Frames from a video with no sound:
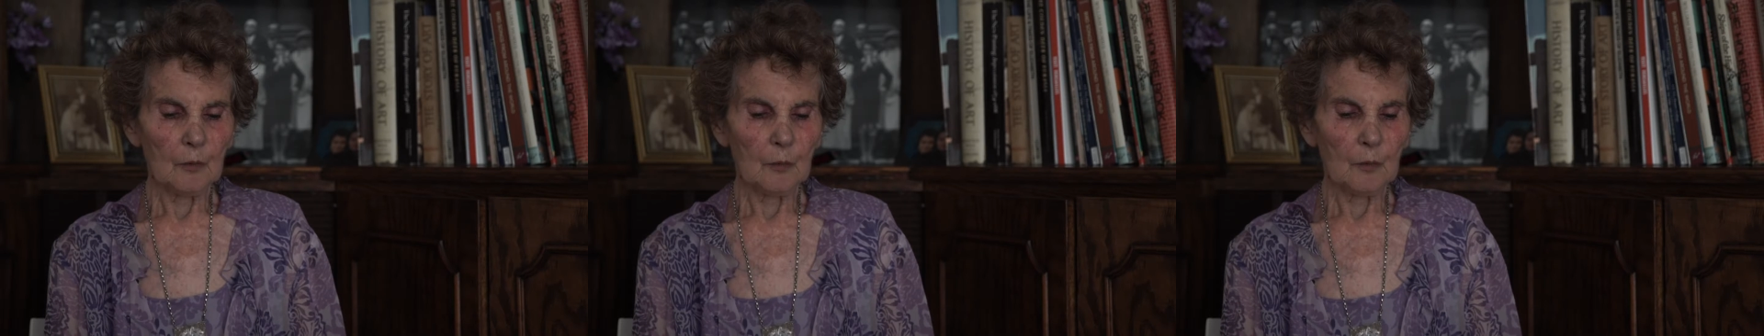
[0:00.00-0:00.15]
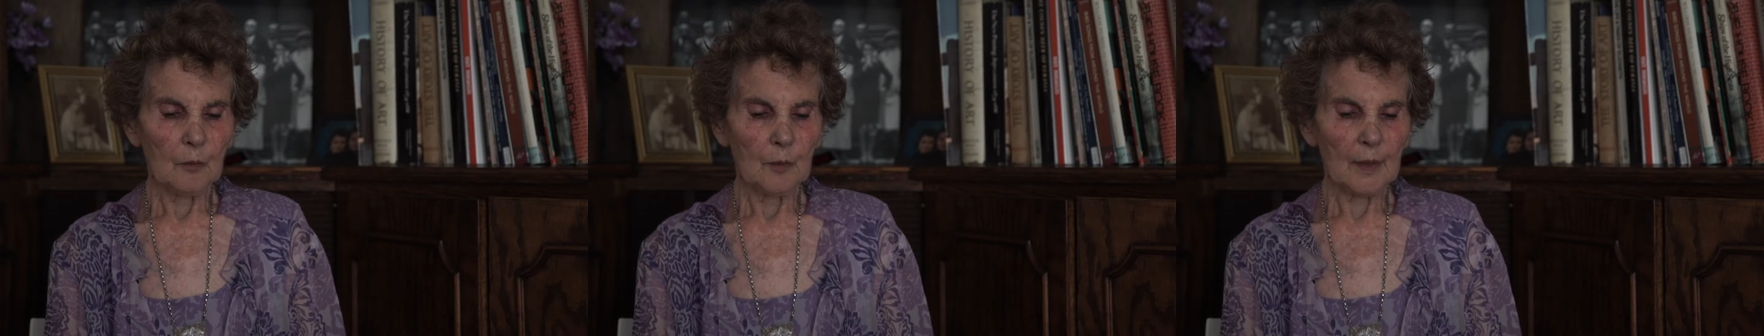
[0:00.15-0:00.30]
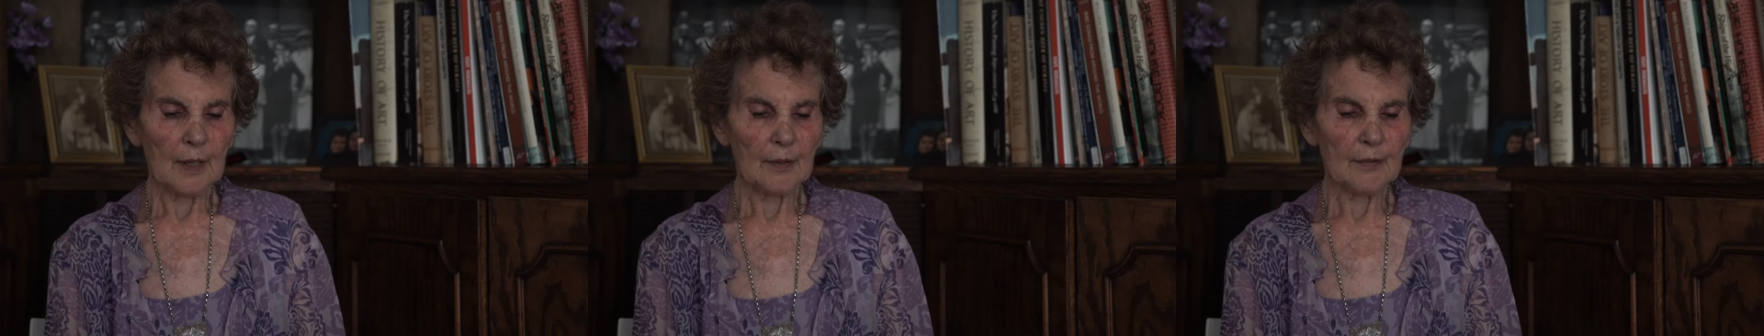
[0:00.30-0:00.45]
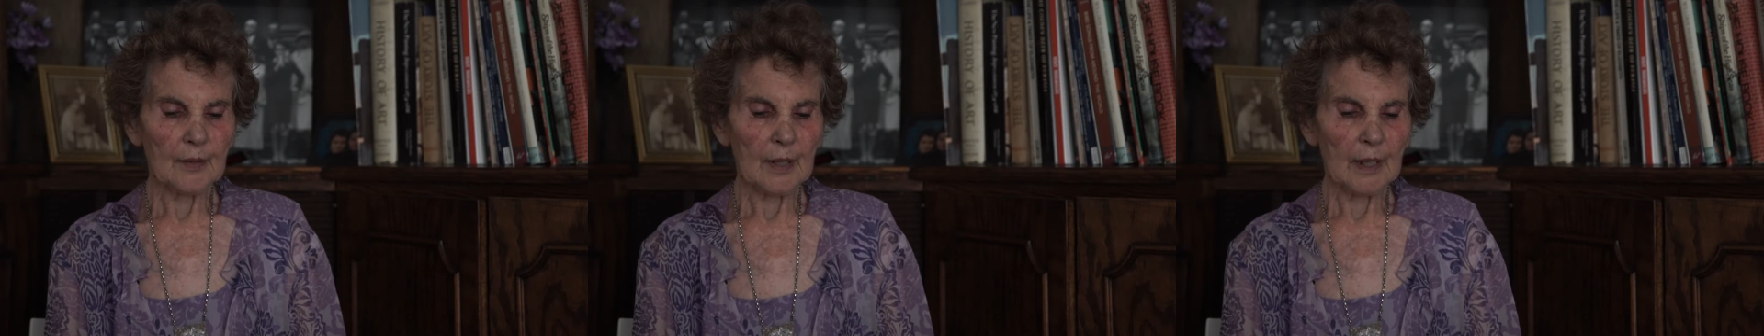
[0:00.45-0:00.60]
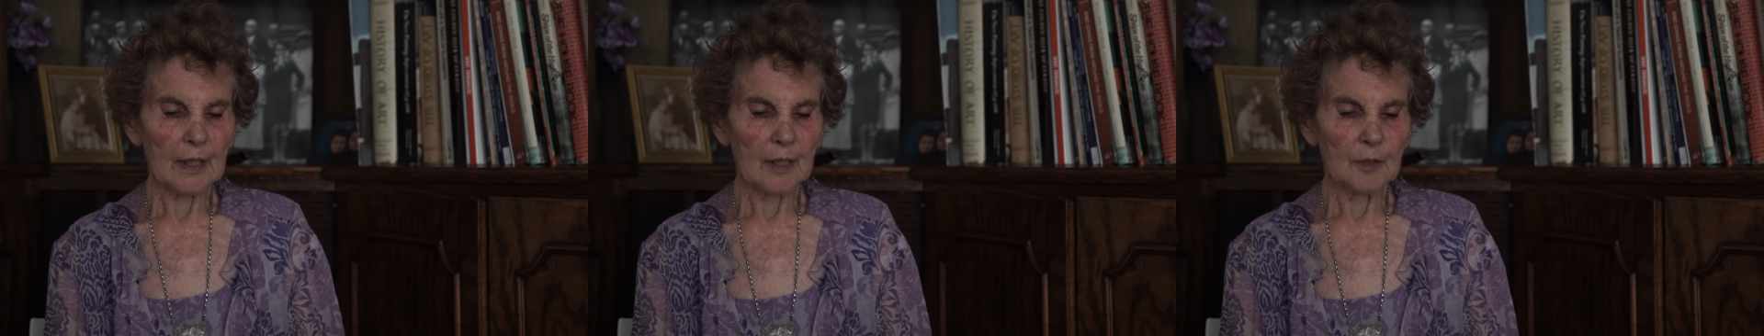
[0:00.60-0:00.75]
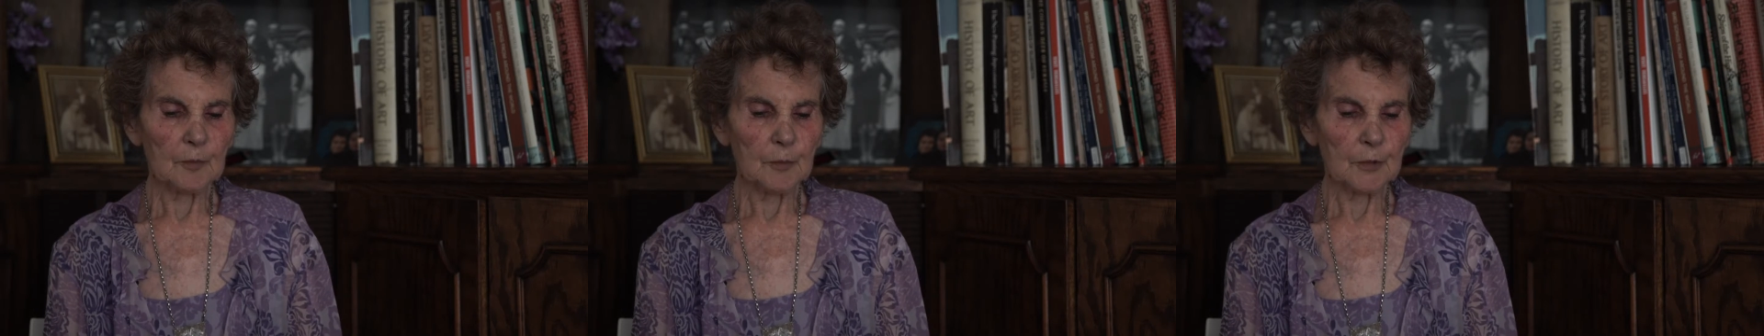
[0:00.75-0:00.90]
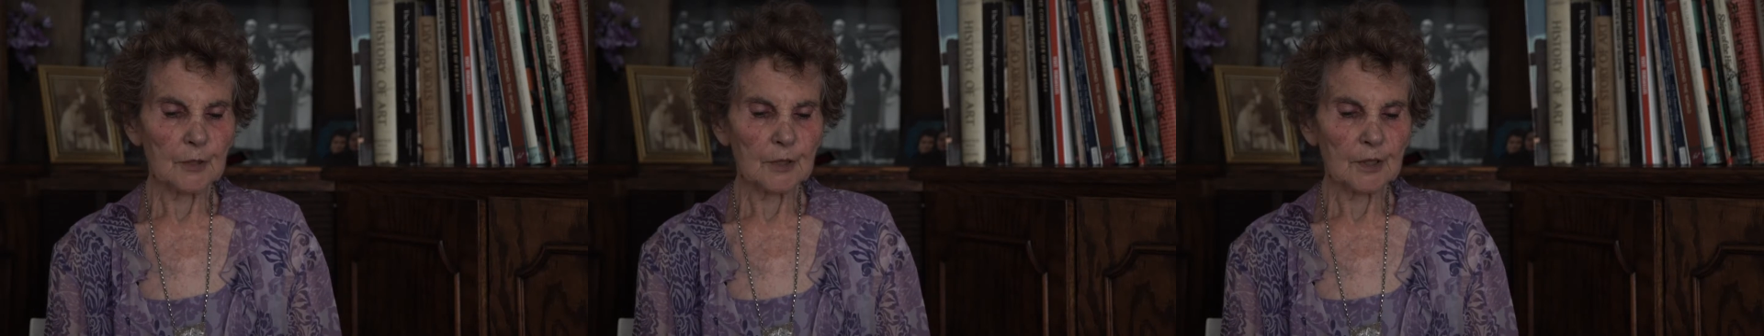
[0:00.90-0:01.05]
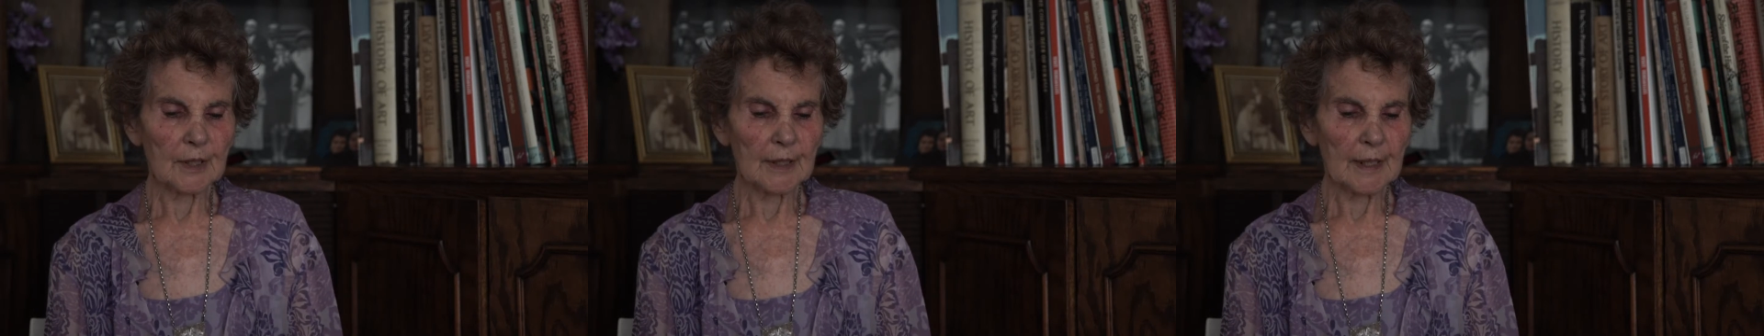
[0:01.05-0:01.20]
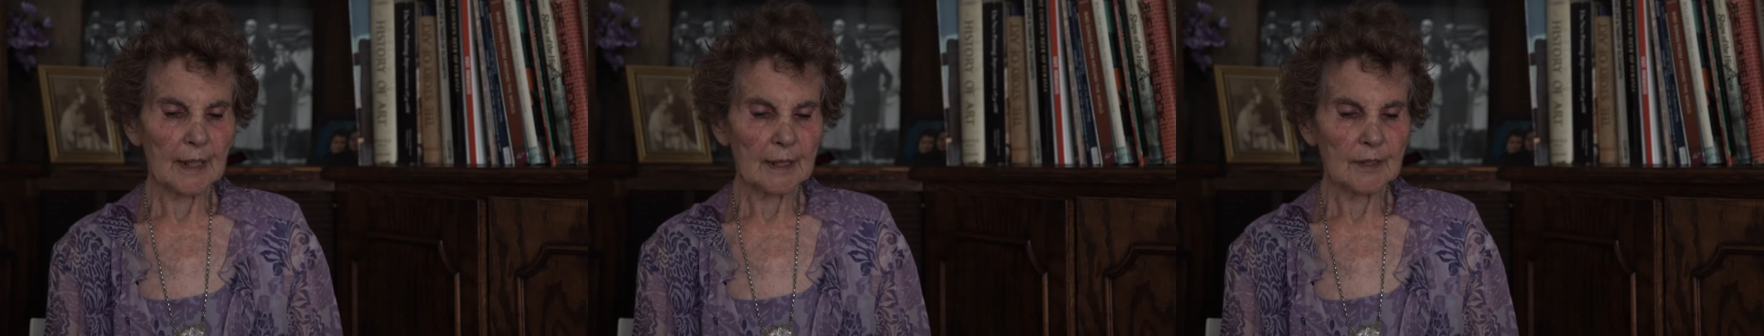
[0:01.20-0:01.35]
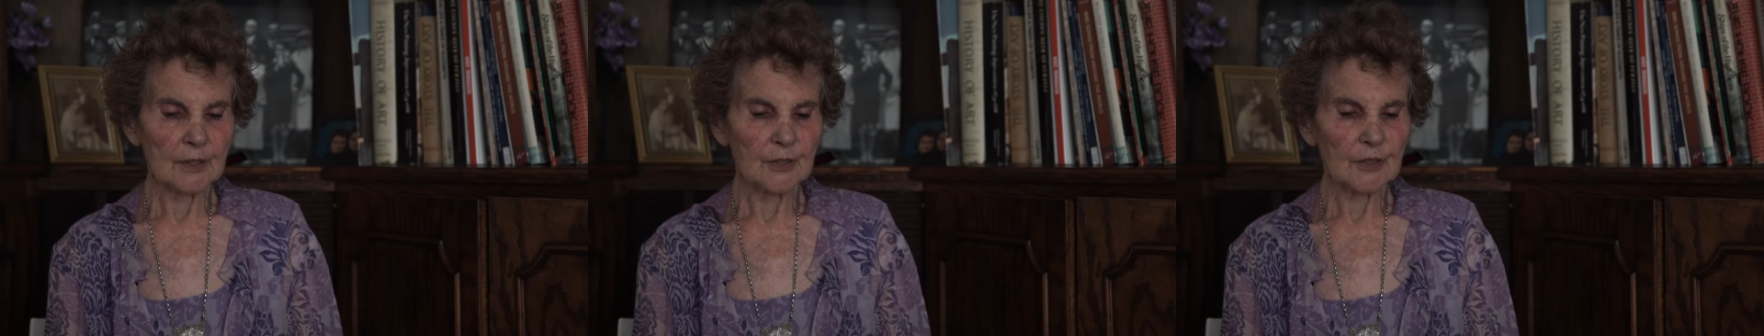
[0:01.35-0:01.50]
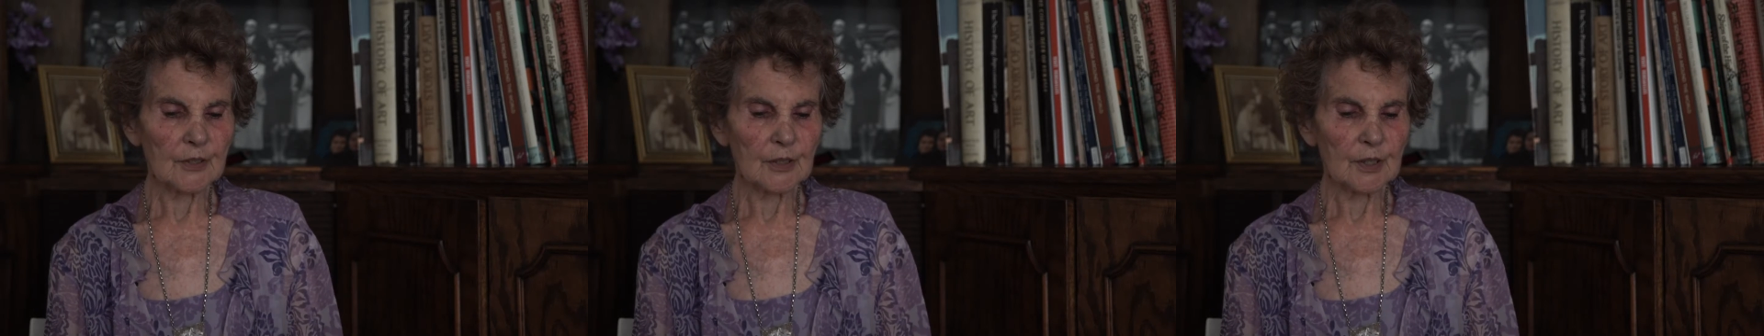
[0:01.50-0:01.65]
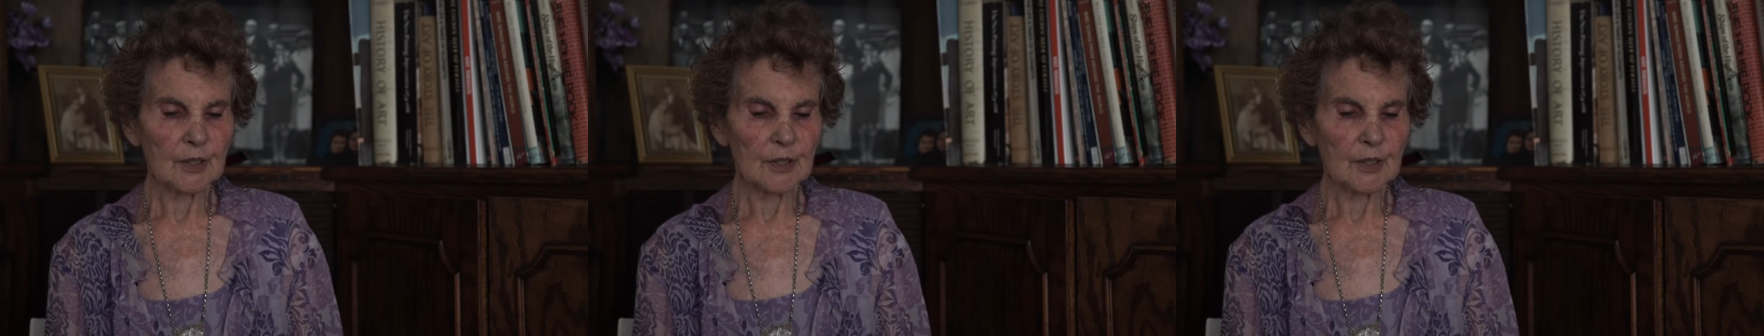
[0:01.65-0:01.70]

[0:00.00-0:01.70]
where they had put letters